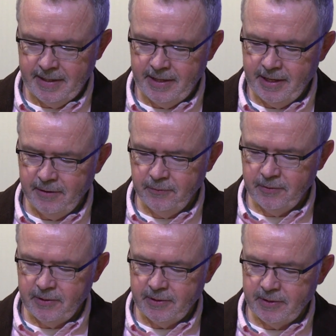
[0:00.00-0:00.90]
enough
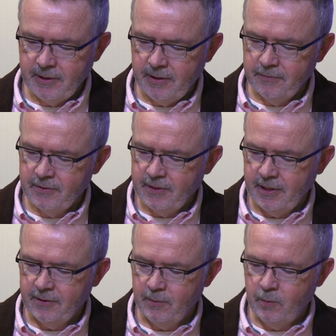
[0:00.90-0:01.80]
to
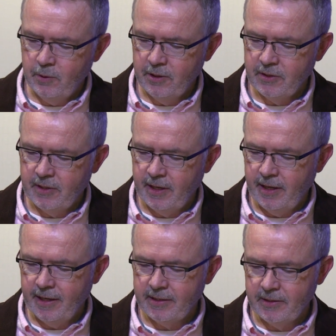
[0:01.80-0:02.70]
offset the worst
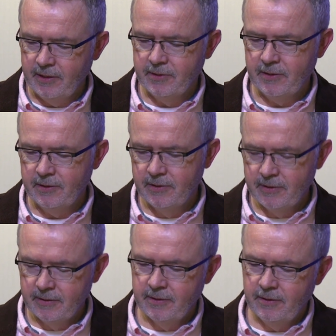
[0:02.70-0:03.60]

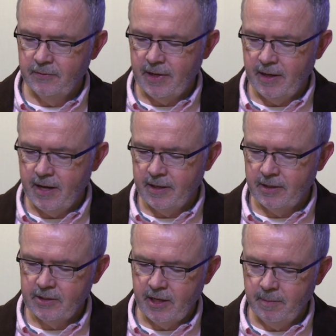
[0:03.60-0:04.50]
excesses of
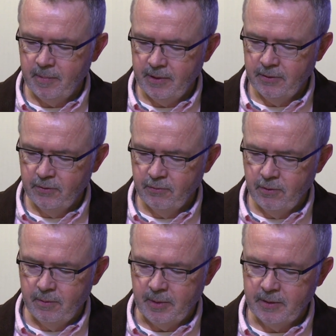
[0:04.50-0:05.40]
archetypal
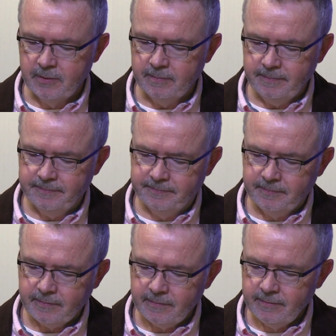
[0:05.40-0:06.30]
enthrallment.
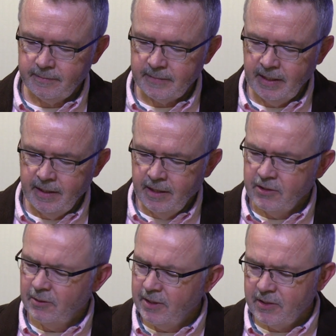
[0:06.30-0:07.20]

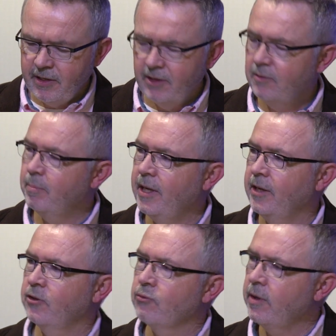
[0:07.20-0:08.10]
So instead of
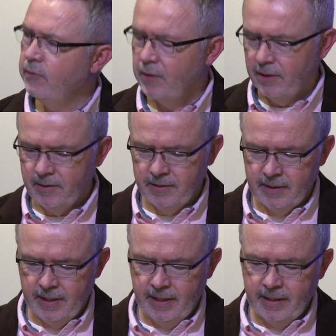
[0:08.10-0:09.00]
being driven,
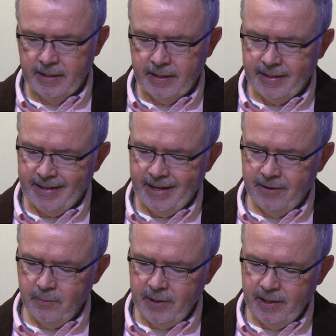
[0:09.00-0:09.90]

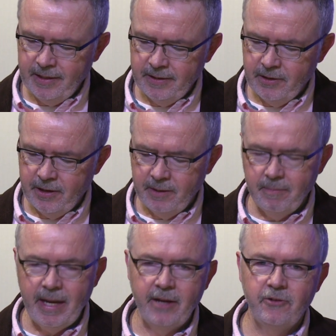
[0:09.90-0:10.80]
can we not
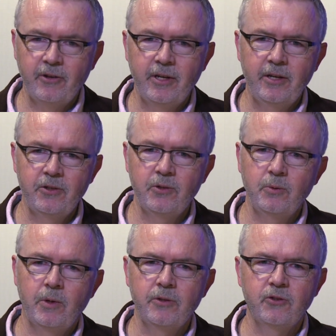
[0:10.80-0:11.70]
imagine into
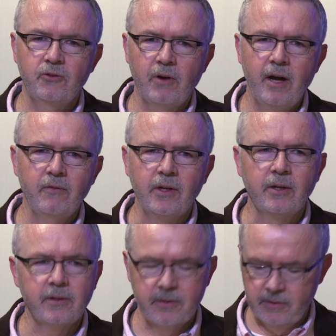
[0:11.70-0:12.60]
what's driving
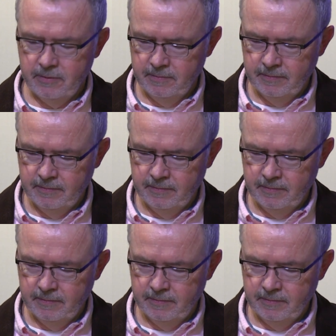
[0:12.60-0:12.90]
us?